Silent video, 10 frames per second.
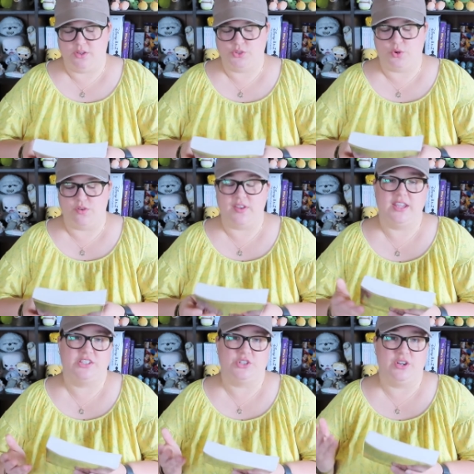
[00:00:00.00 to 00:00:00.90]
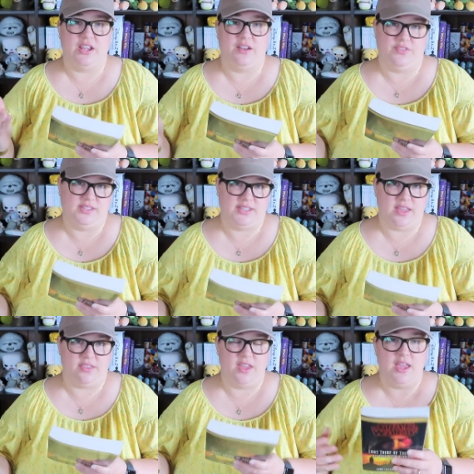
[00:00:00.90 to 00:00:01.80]
sort of a history of the
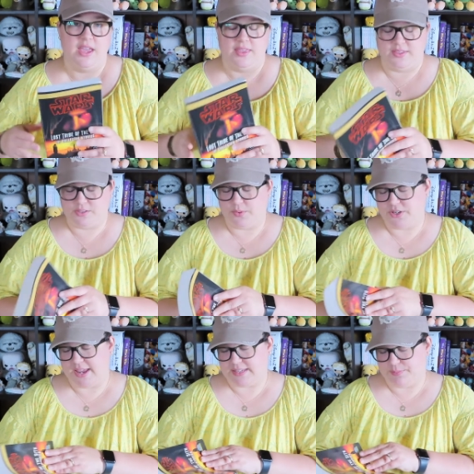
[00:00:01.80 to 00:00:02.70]
Sith. This one takes